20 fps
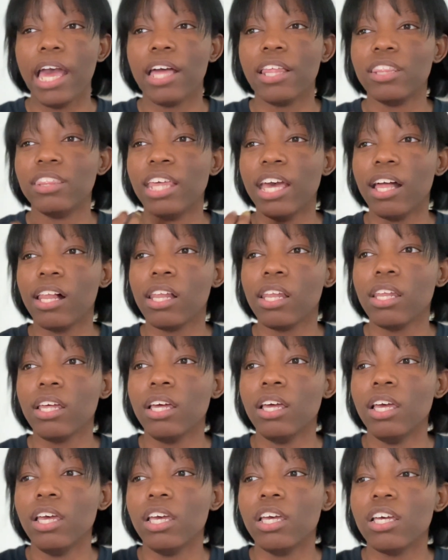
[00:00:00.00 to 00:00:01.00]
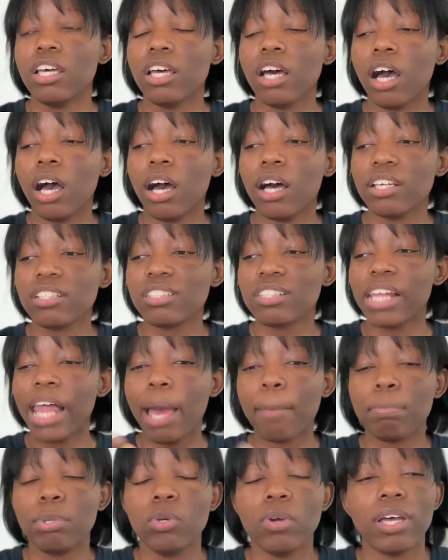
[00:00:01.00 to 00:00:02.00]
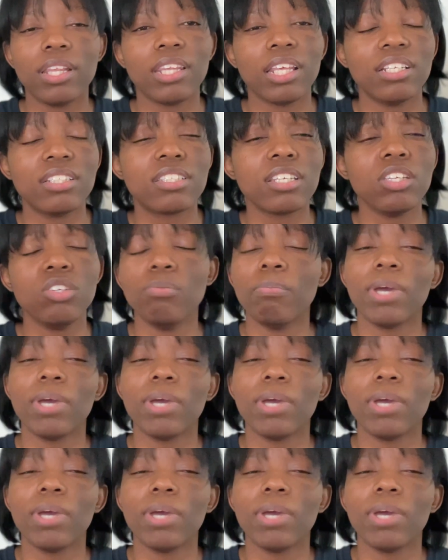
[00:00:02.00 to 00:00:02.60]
They'll slap you and then say you